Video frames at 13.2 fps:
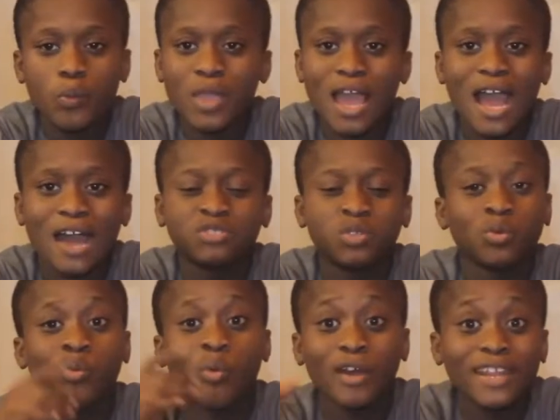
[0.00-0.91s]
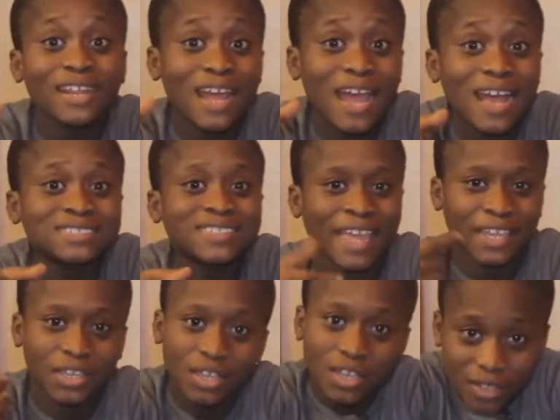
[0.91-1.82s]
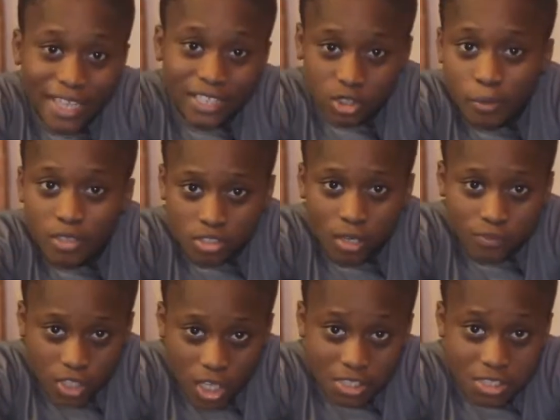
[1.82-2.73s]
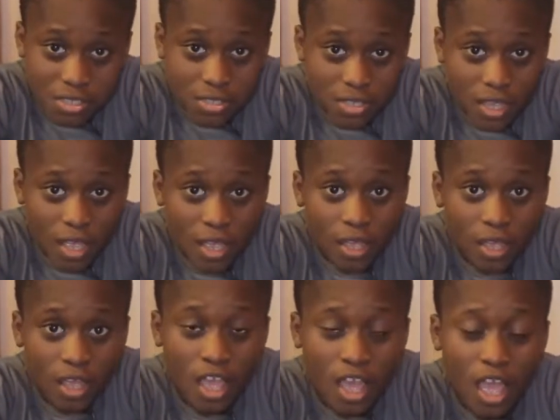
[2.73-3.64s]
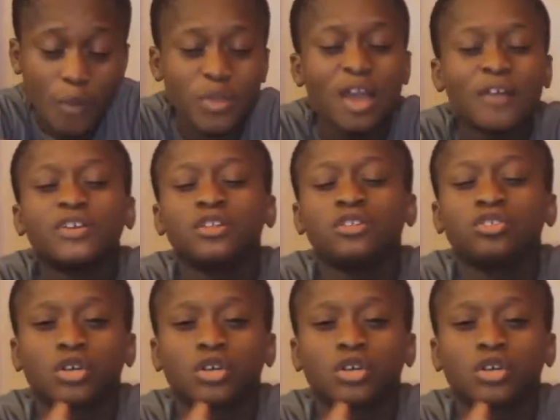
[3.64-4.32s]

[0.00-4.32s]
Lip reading: We have the rewarded ads, like Subwaysoft does. We have a